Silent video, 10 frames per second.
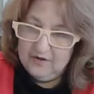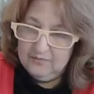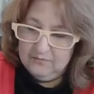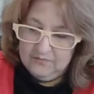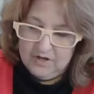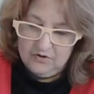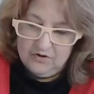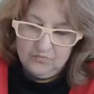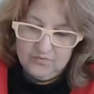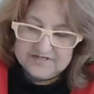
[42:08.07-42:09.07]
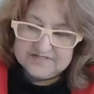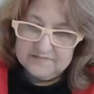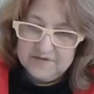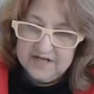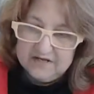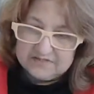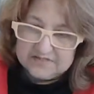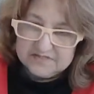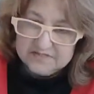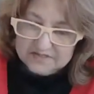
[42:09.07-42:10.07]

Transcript: them along with somebody else,